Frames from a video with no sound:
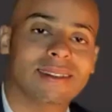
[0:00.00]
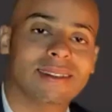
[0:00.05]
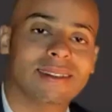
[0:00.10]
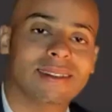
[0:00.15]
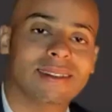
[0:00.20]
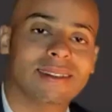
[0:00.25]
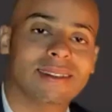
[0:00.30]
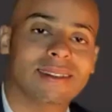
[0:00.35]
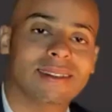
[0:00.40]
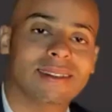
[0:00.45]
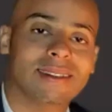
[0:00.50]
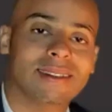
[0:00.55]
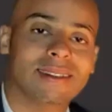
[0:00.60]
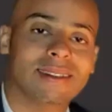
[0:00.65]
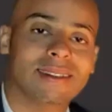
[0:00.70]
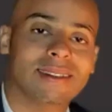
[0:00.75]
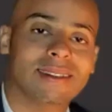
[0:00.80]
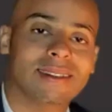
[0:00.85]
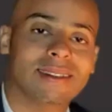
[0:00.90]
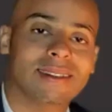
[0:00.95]

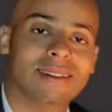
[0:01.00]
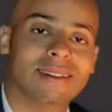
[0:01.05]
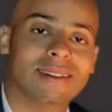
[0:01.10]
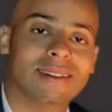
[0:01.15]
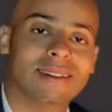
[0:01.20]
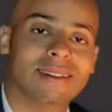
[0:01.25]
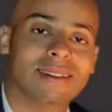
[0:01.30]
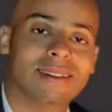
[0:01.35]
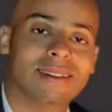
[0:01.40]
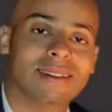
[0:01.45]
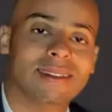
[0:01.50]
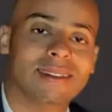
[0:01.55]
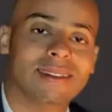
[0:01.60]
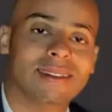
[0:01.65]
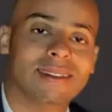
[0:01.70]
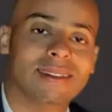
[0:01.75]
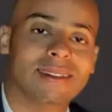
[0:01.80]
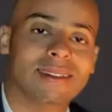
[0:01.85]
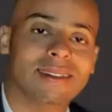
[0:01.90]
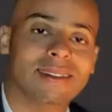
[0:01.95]

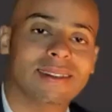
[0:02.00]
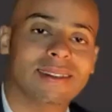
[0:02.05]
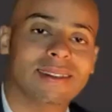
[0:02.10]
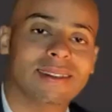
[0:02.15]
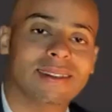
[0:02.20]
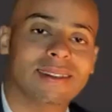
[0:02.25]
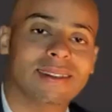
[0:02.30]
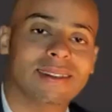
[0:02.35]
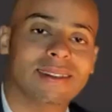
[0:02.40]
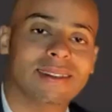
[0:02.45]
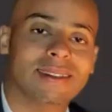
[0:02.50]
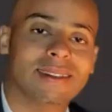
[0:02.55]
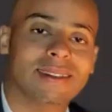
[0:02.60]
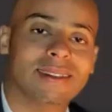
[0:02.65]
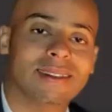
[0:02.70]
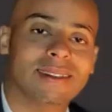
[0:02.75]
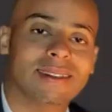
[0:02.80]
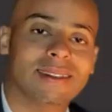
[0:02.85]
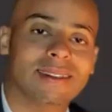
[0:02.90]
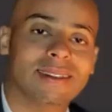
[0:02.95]

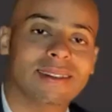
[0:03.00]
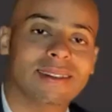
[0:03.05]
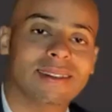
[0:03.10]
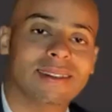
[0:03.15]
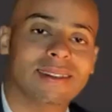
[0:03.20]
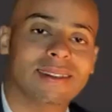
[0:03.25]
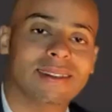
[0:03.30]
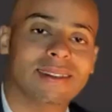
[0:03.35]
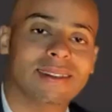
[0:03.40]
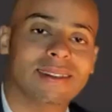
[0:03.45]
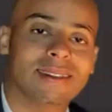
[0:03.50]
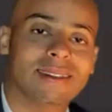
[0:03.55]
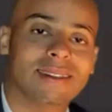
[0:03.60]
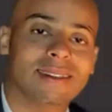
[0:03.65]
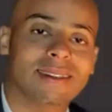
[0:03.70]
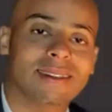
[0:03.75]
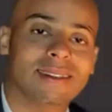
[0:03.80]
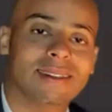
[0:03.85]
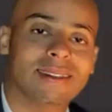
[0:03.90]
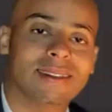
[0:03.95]

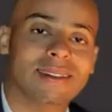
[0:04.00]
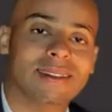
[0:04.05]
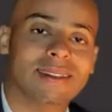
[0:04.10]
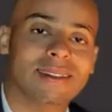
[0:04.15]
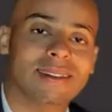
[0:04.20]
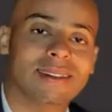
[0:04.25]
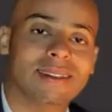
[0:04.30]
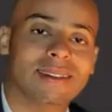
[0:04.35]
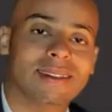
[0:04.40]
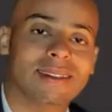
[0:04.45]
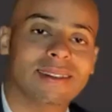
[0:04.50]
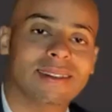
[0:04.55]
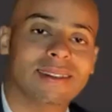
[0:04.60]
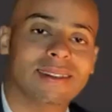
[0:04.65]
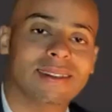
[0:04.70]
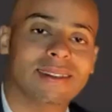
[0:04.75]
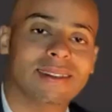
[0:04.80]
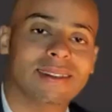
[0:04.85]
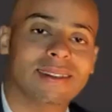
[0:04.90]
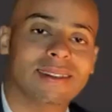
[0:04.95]

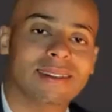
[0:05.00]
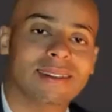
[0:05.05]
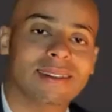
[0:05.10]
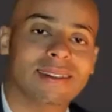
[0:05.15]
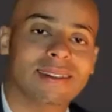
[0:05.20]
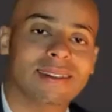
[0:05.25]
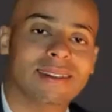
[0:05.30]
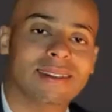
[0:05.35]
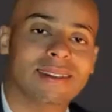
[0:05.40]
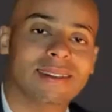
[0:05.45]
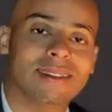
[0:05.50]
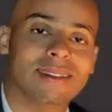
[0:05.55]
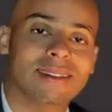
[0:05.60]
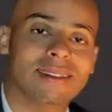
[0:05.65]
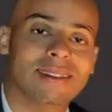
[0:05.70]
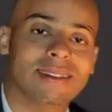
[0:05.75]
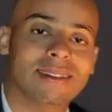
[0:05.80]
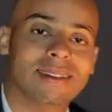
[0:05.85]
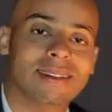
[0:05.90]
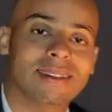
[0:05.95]

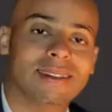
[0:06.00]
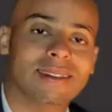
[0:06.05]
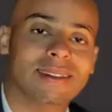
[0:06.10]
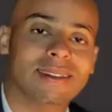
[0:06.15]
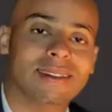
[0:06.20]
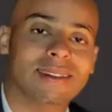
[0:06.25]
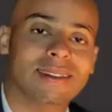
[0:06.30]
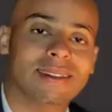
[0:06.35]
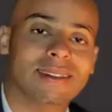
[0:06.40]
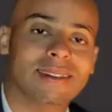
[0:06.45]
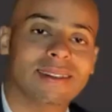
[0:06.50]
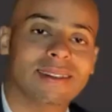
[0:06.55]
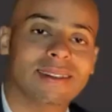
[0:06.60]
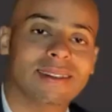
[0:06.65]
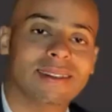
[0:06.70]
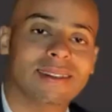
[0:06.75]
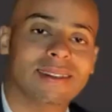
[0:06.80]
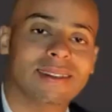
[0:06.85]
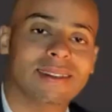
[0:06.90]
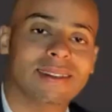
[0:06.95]

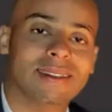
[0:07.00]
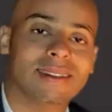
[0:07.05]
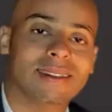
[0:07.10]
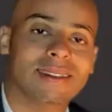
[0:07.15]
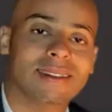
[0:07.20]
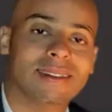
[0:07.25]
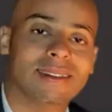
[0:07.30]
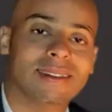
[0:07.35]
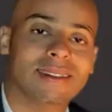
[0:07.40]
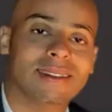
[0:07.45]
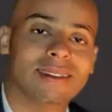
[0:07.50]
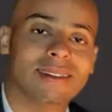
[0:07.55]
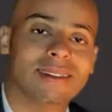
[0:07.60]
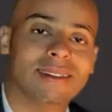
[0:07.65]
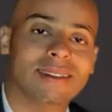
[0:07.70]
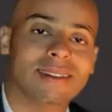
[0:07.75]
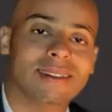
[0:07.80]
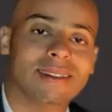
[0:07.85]
[no speech]